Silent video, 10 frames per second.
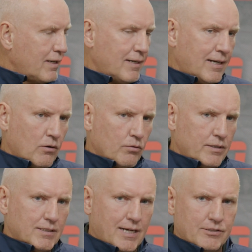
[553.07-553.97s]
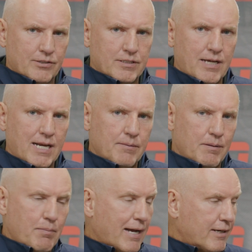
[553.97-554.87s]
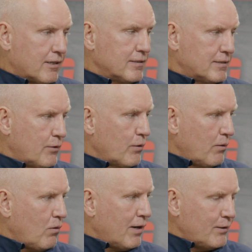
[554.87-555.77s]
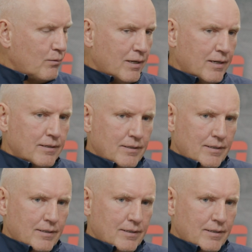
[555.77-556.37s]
And I know these guys are excited to be back here because they really want to